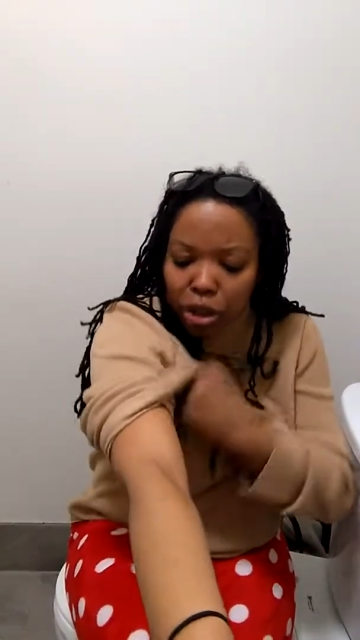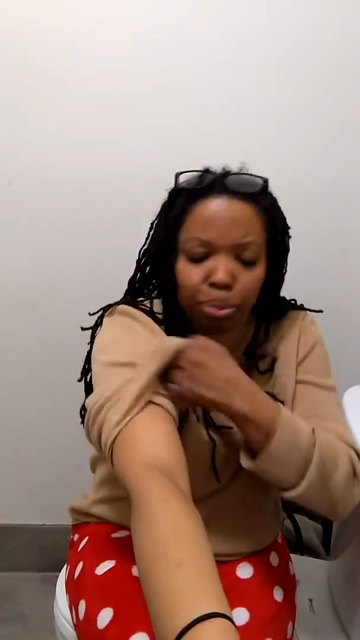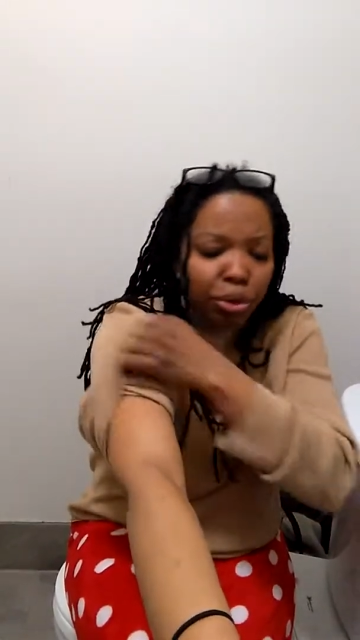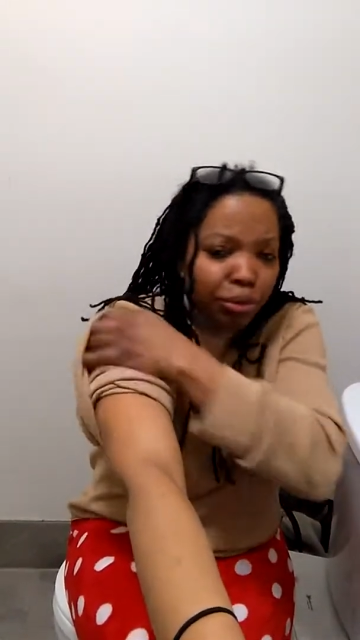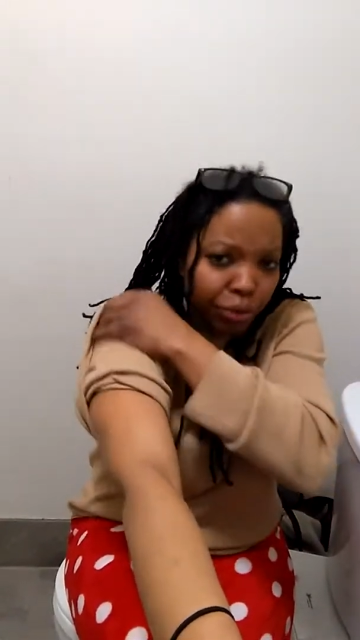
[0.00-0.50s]

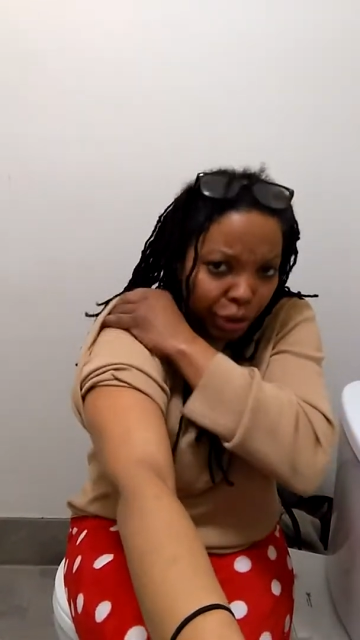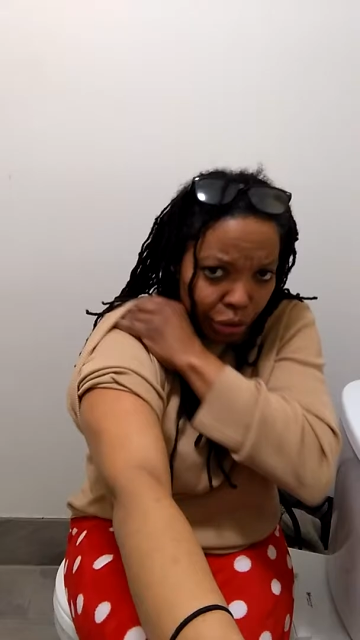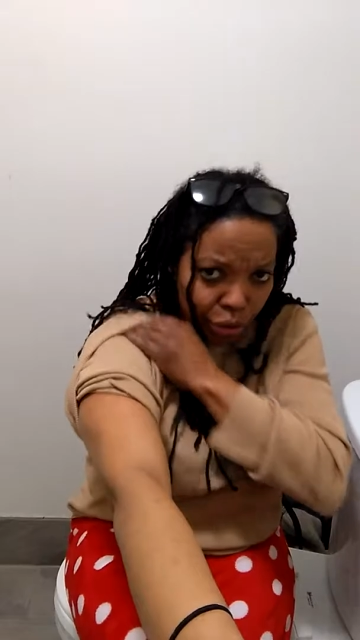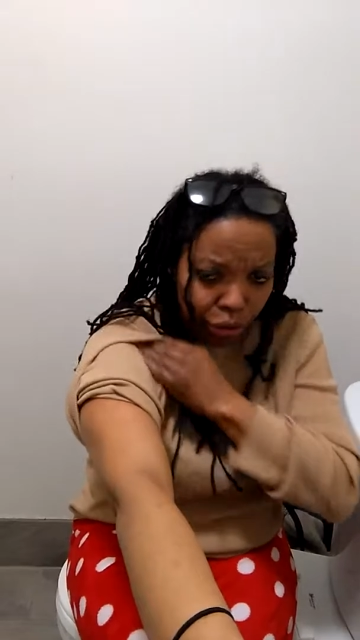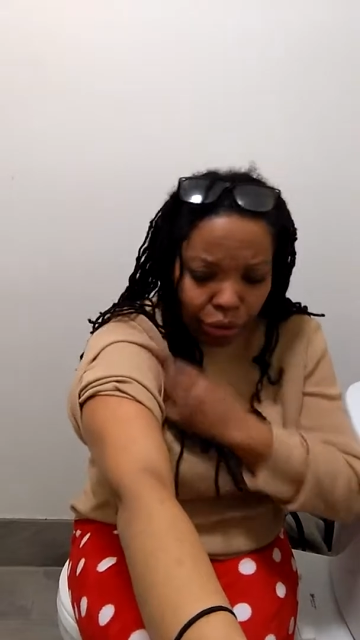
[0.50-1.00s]

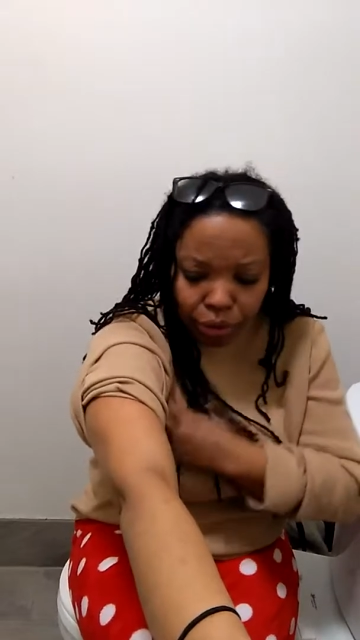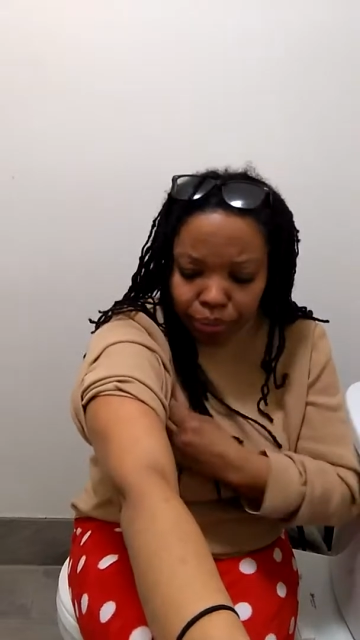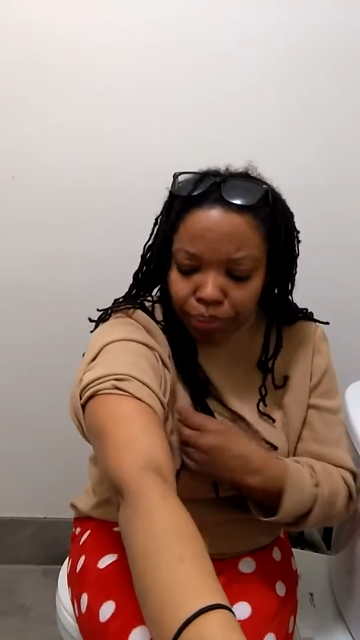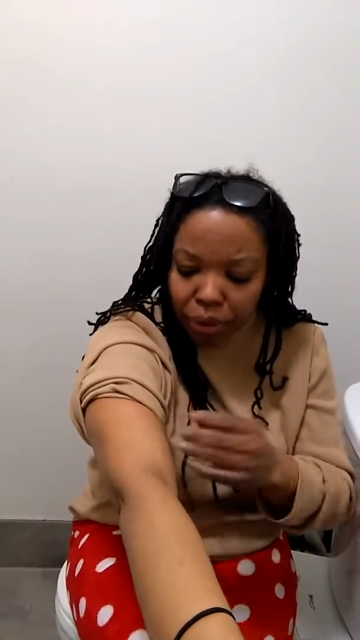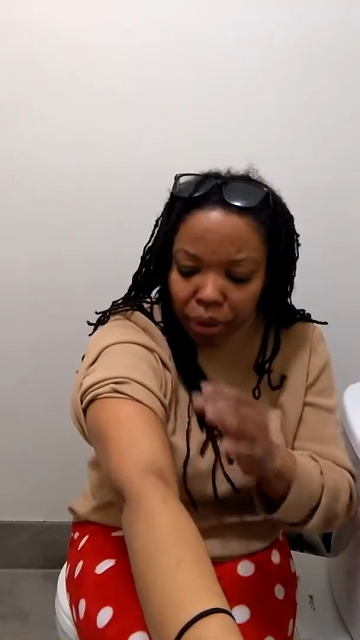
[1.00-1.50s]
preferred
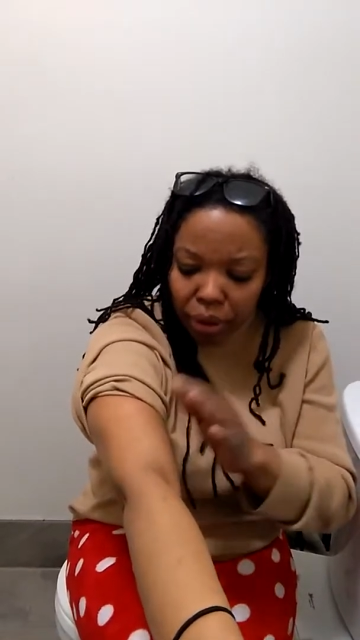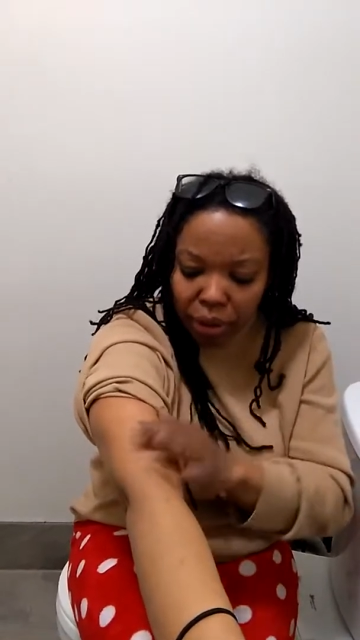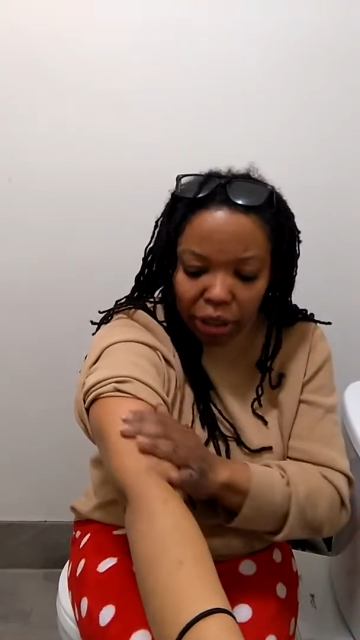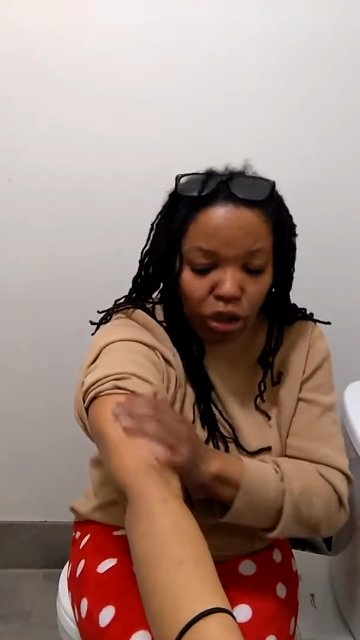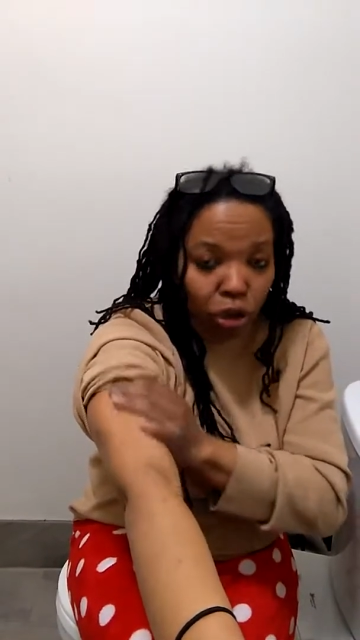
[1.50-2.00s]

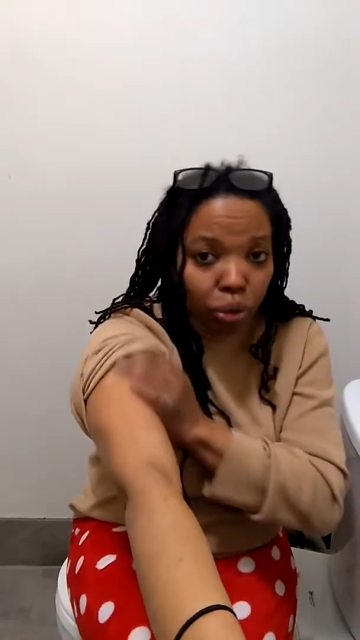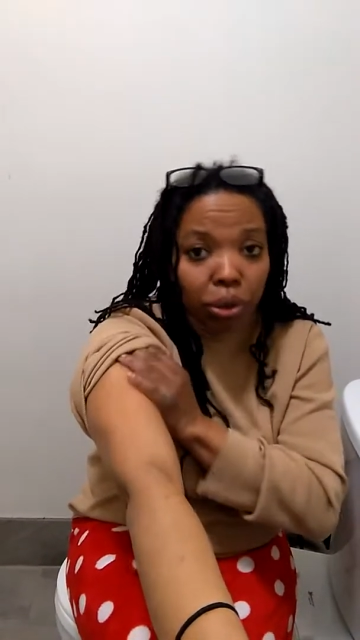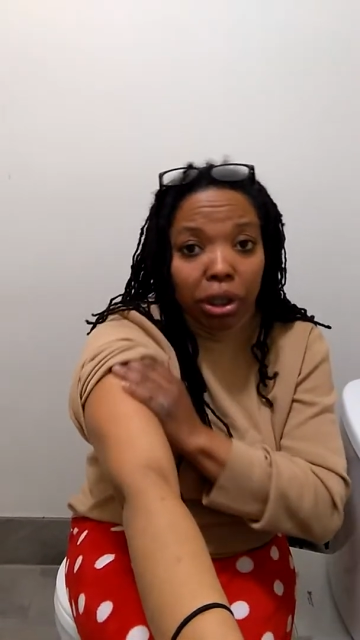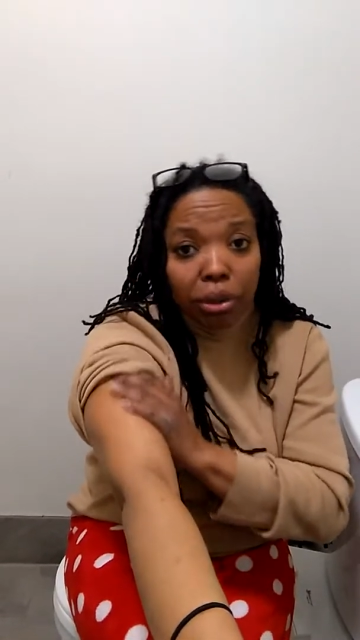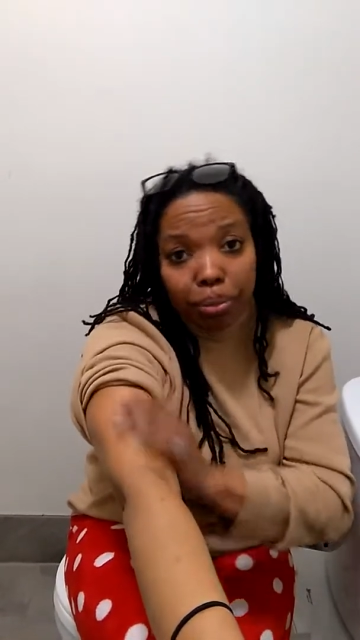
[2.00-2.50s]
that you do it
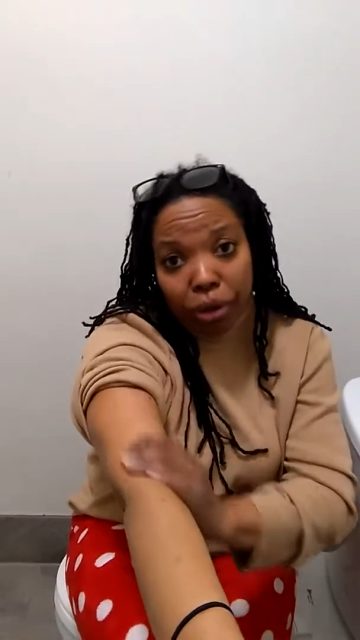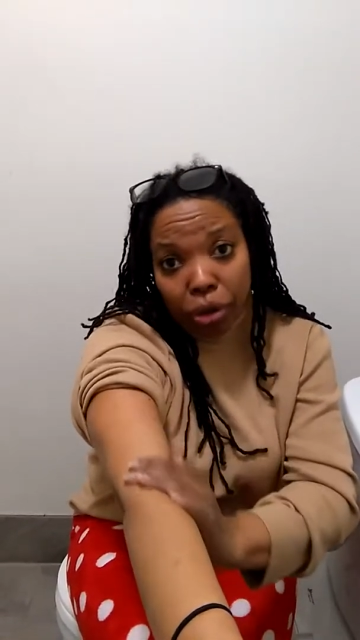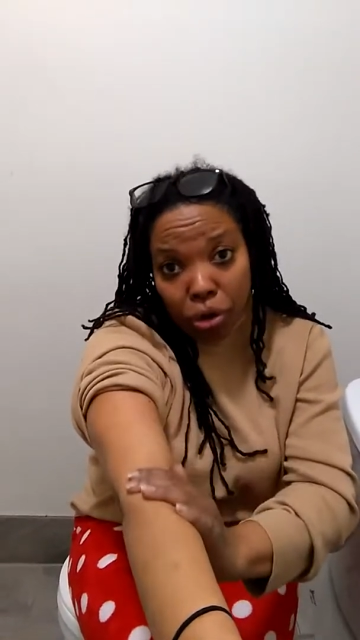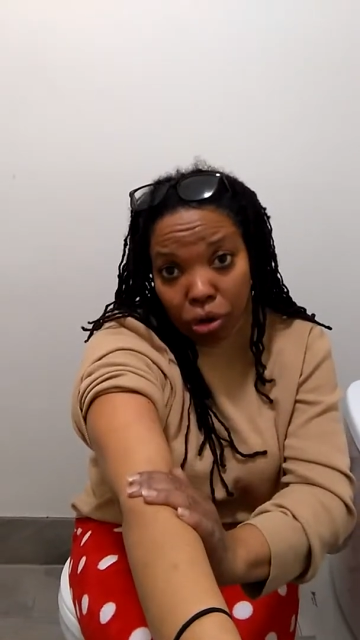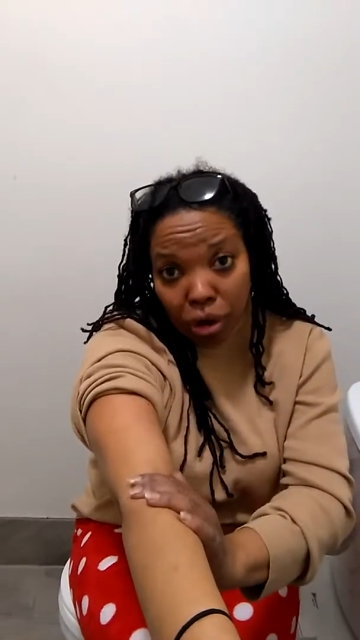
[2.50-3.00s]
on a bare
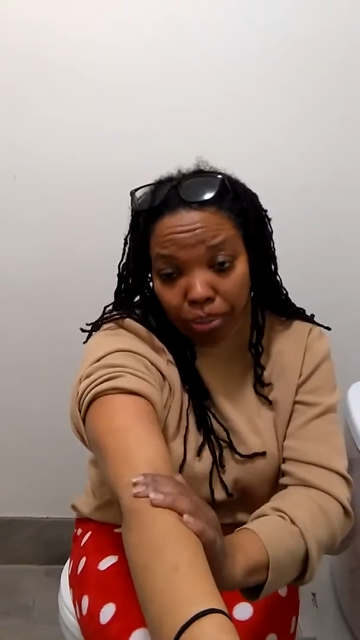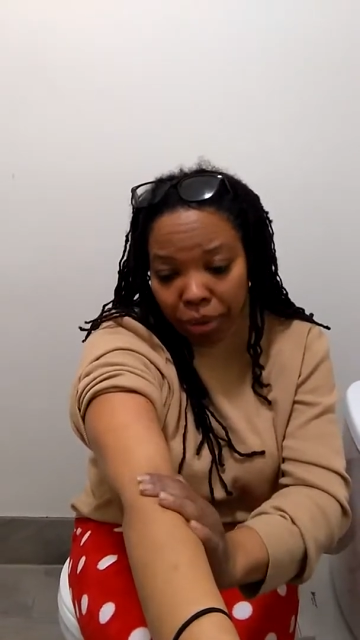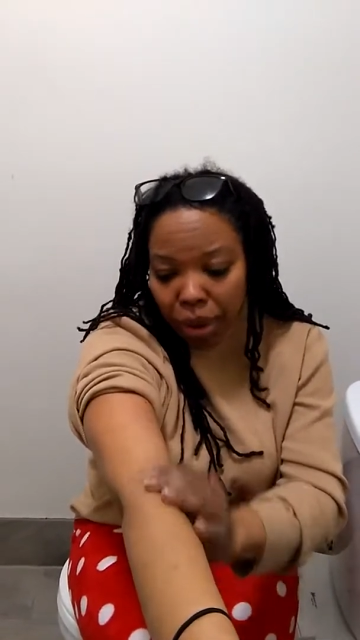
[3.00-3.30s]
arm.